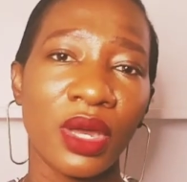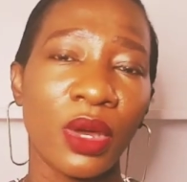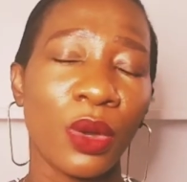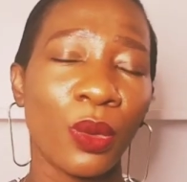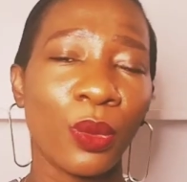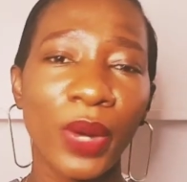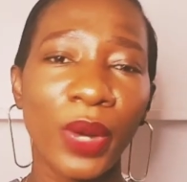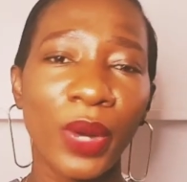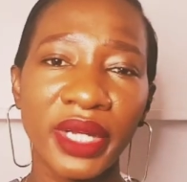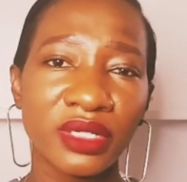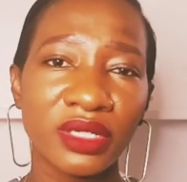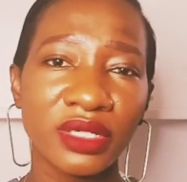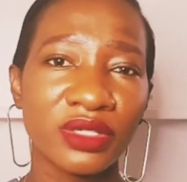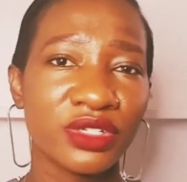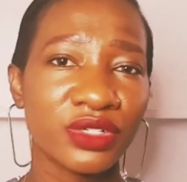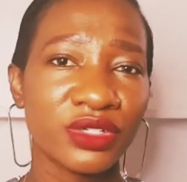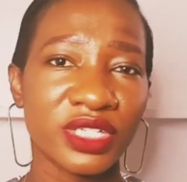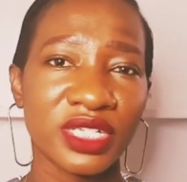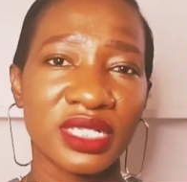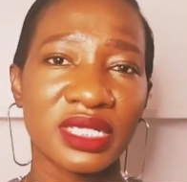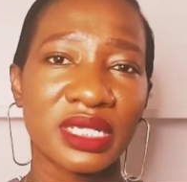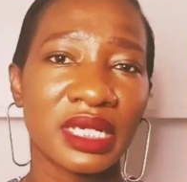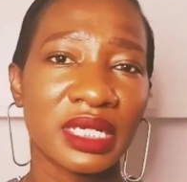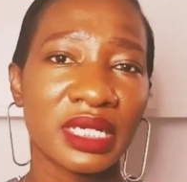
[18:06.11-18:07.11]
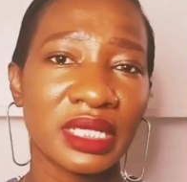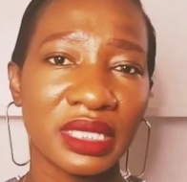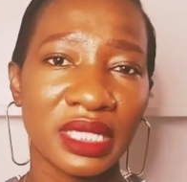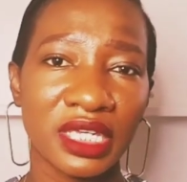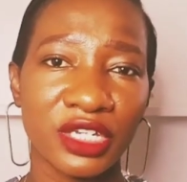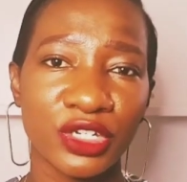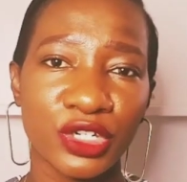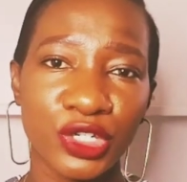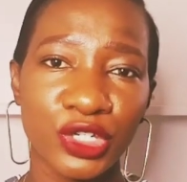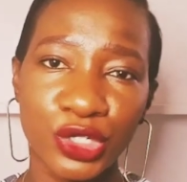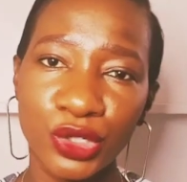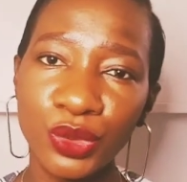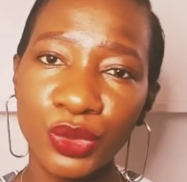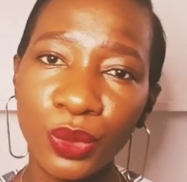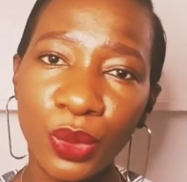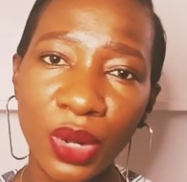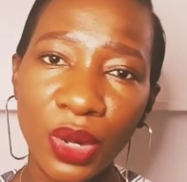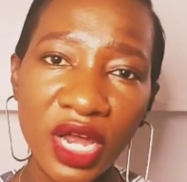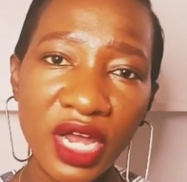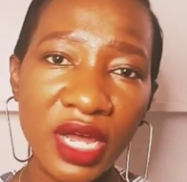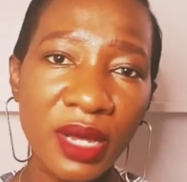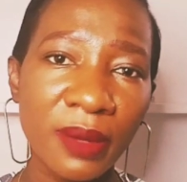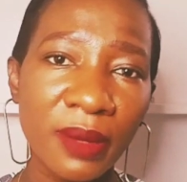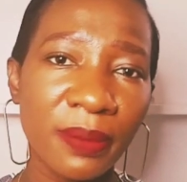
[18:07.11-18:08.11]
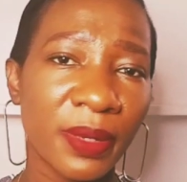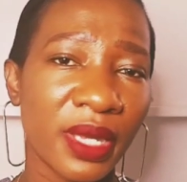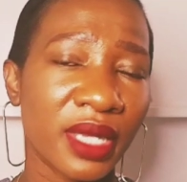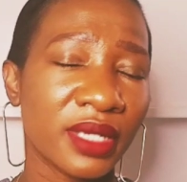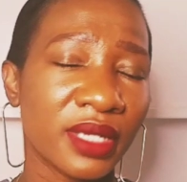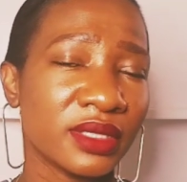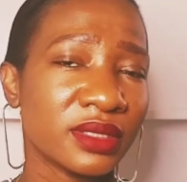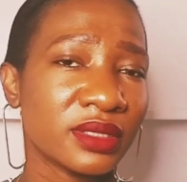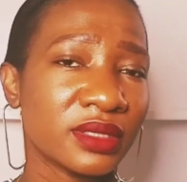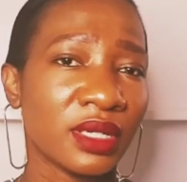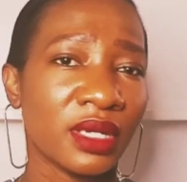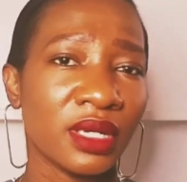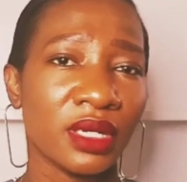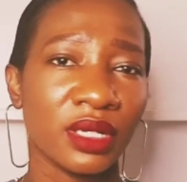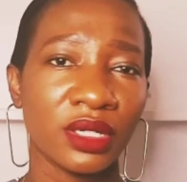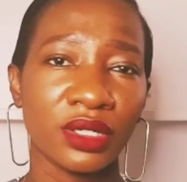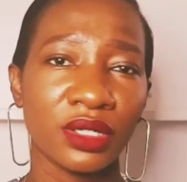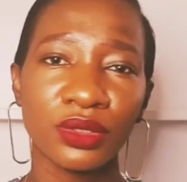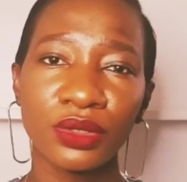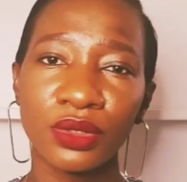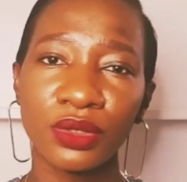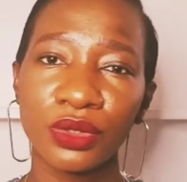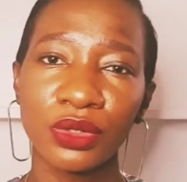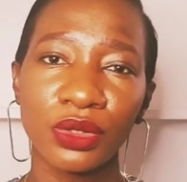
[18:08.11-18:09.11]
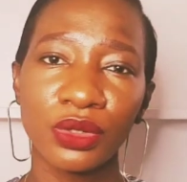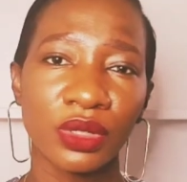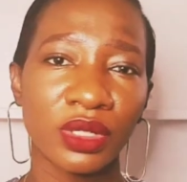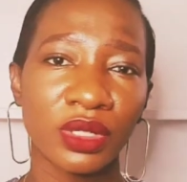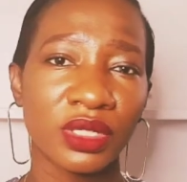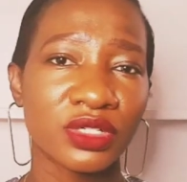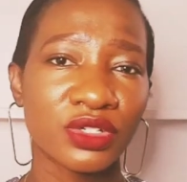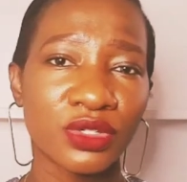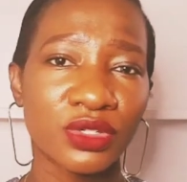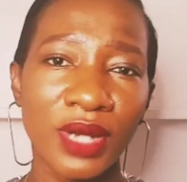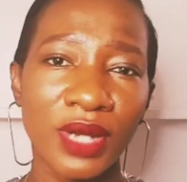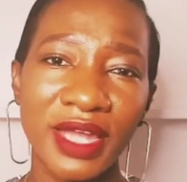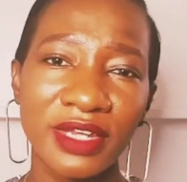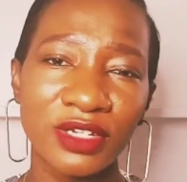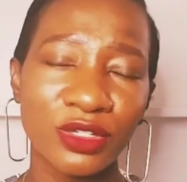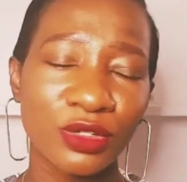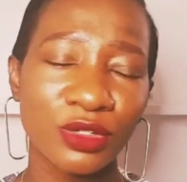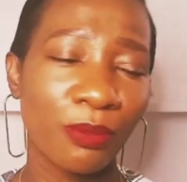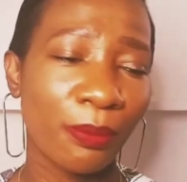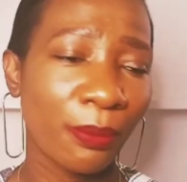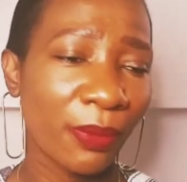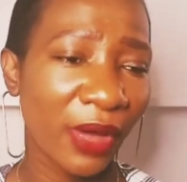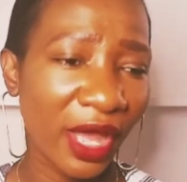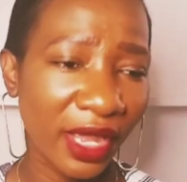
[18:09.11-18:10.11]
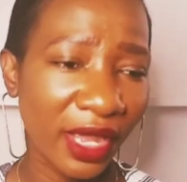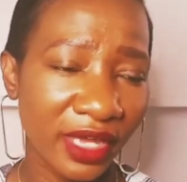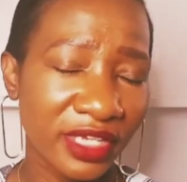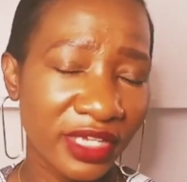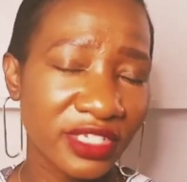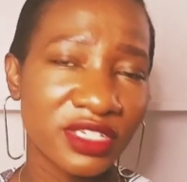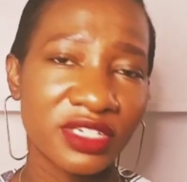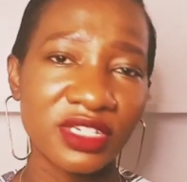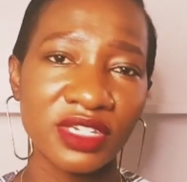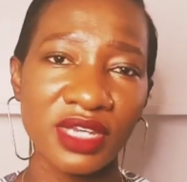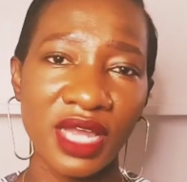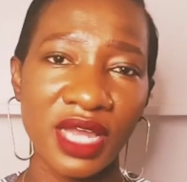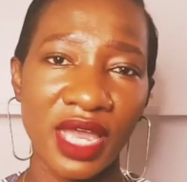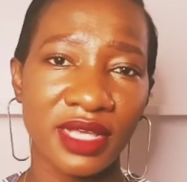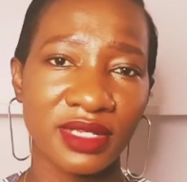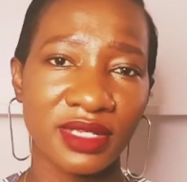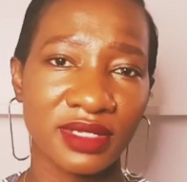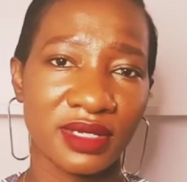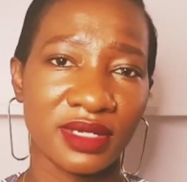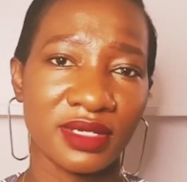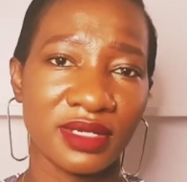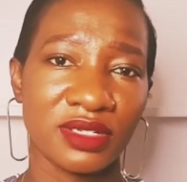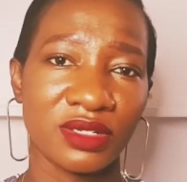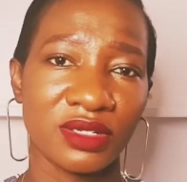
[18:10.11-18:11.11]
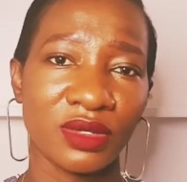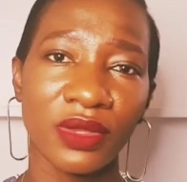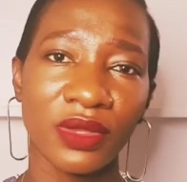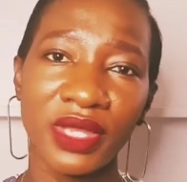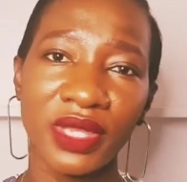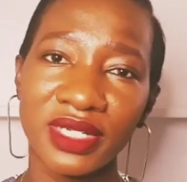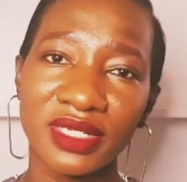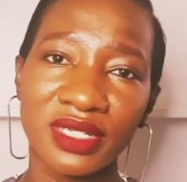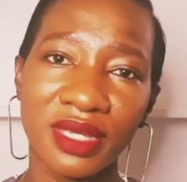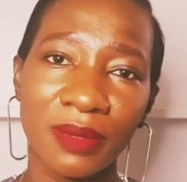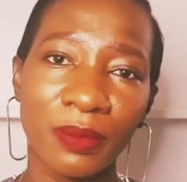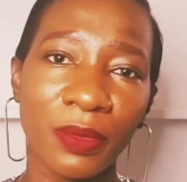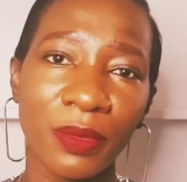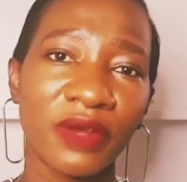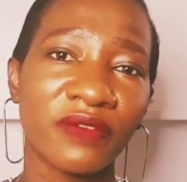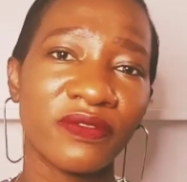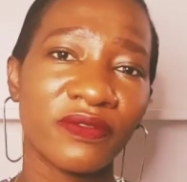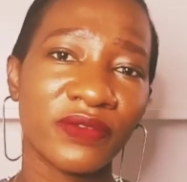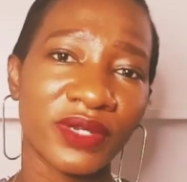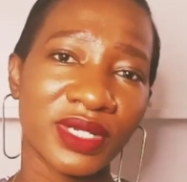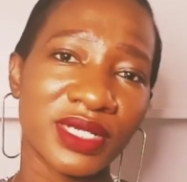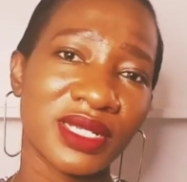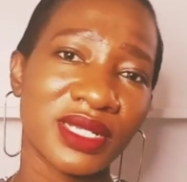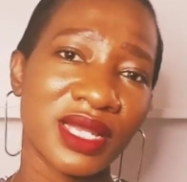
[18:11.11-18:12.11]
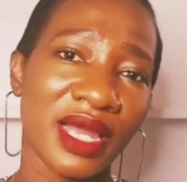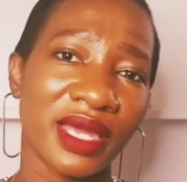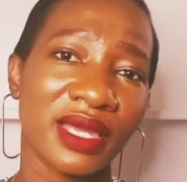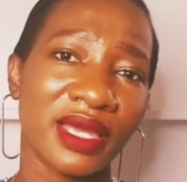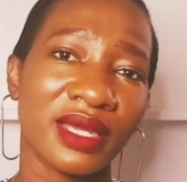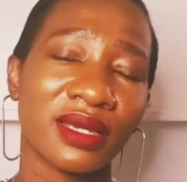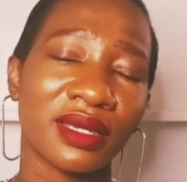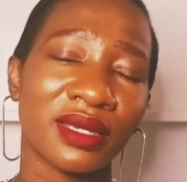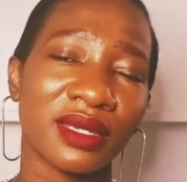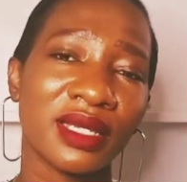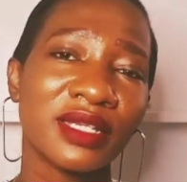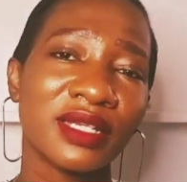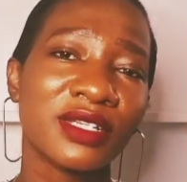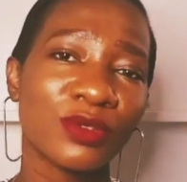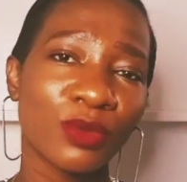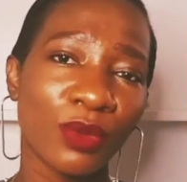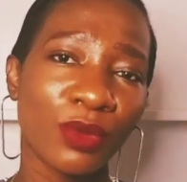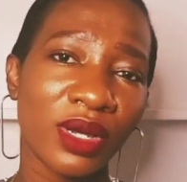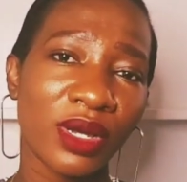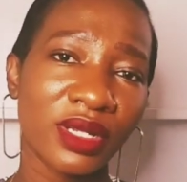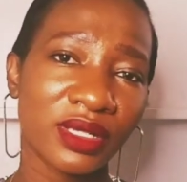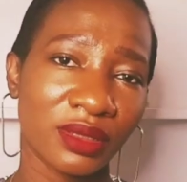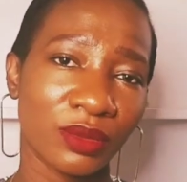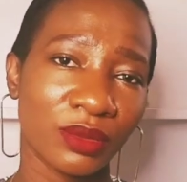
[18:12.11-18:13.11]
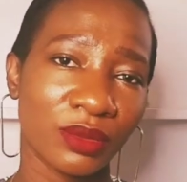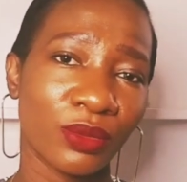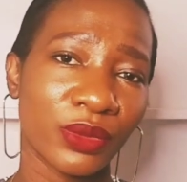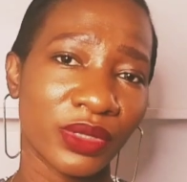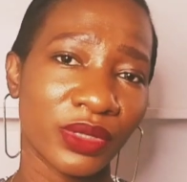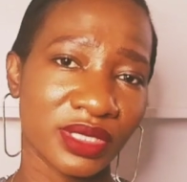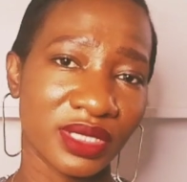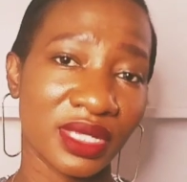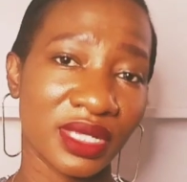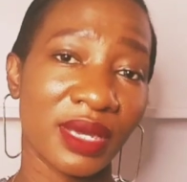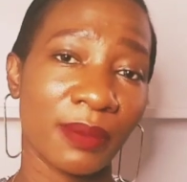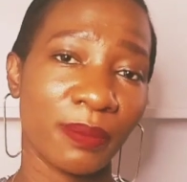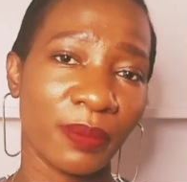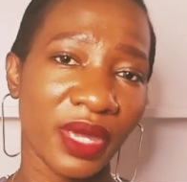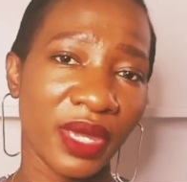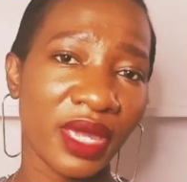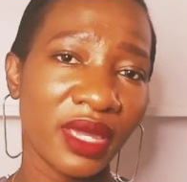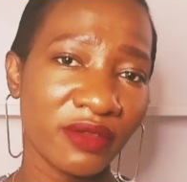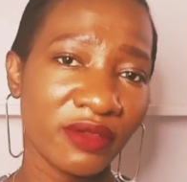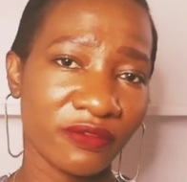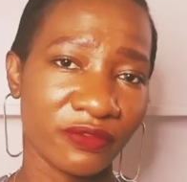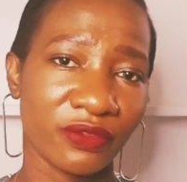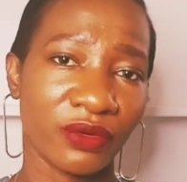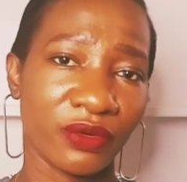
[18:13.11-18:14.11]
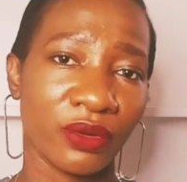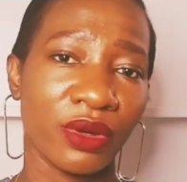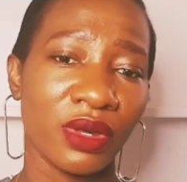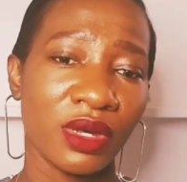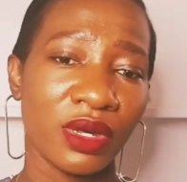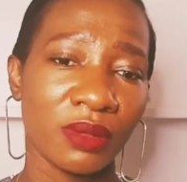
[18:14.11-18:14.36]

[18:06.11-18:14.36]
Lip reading: Why don't you just clean the shoe up and, you know, try to package it nicely so that someone feels like it's worth what they're paying for?